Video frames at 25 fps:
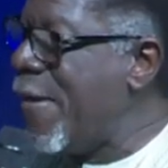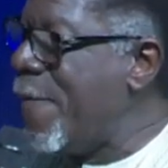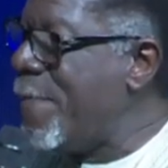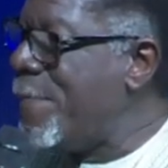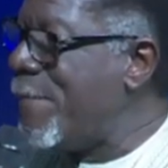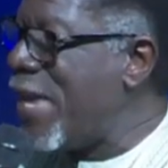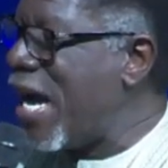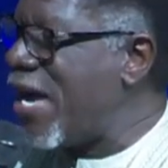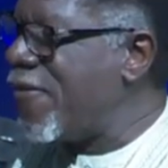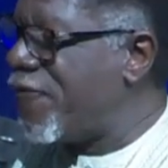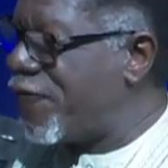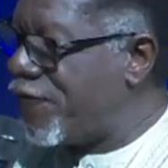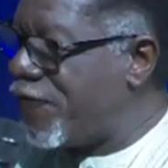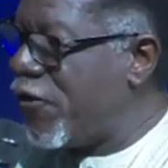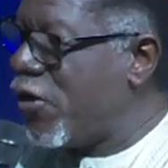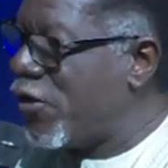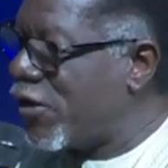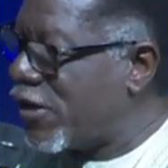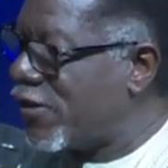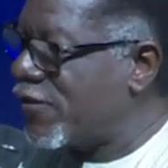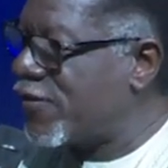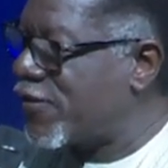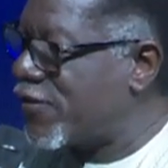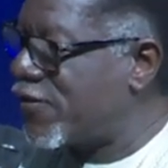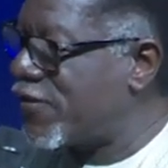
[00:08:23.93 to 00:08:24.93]
My
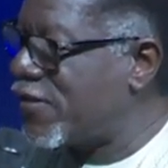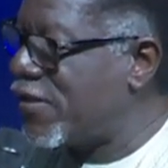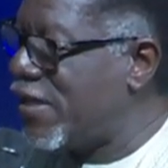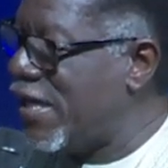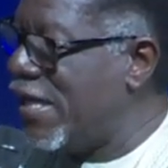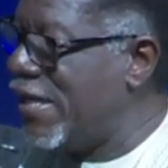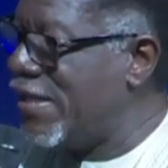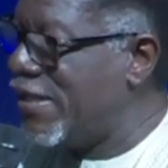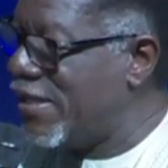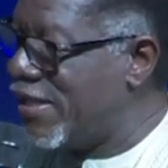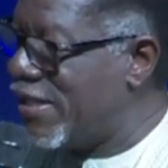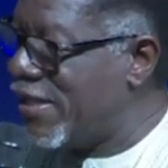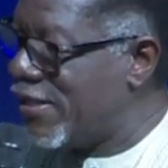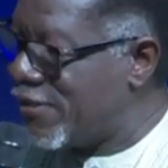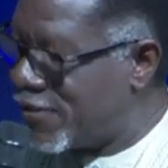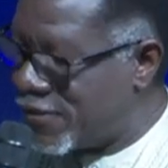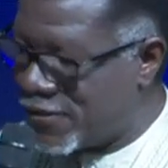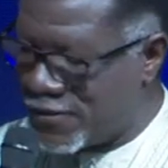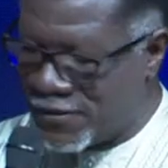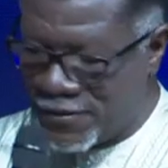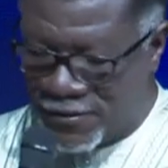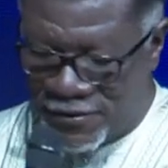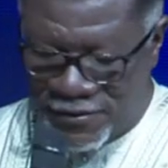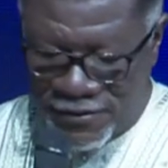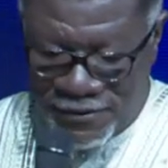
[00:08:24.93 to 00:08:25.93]
focus in
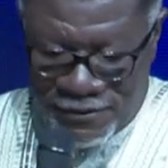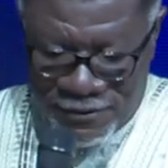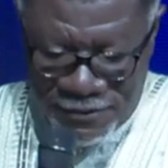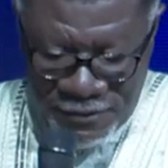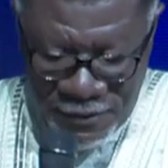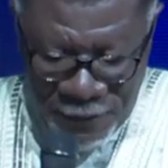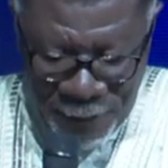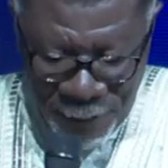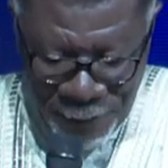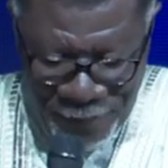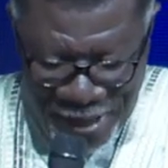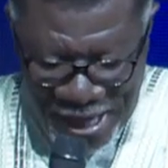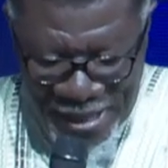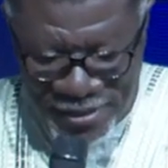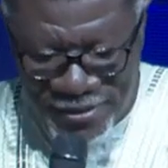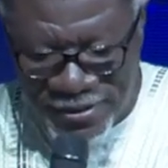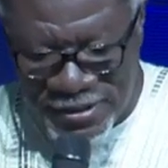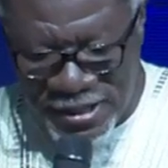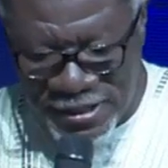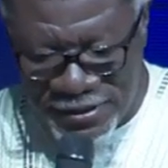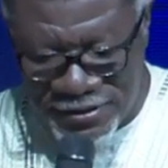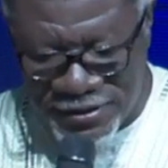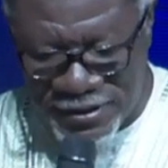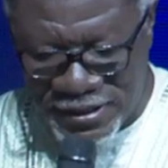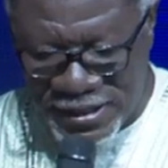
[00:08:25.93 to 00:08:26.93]
this
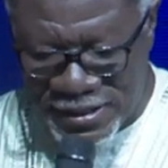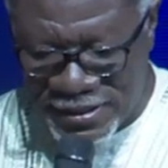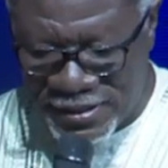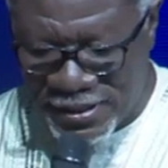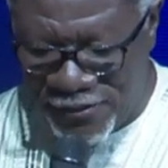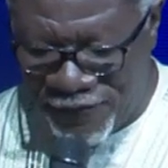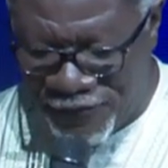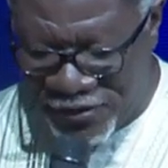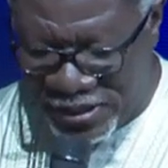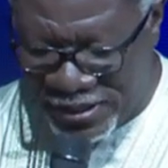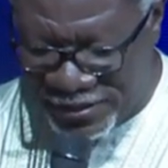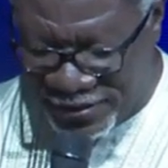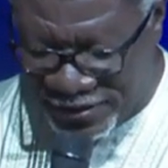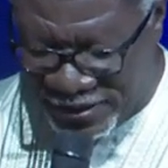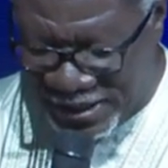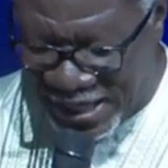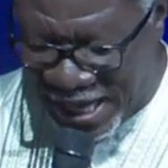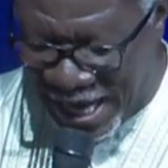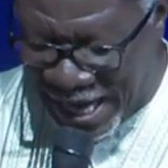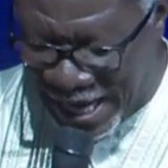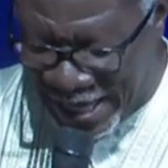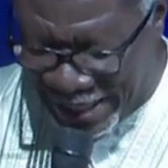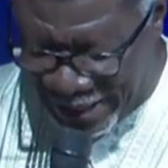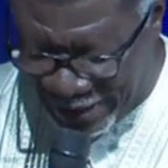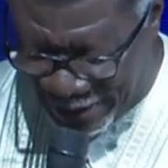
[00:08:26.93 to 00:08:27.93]
passage is the verse
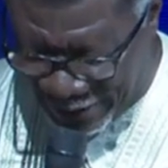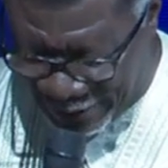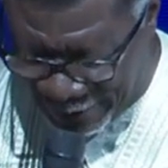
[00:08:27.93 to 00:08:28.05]
9.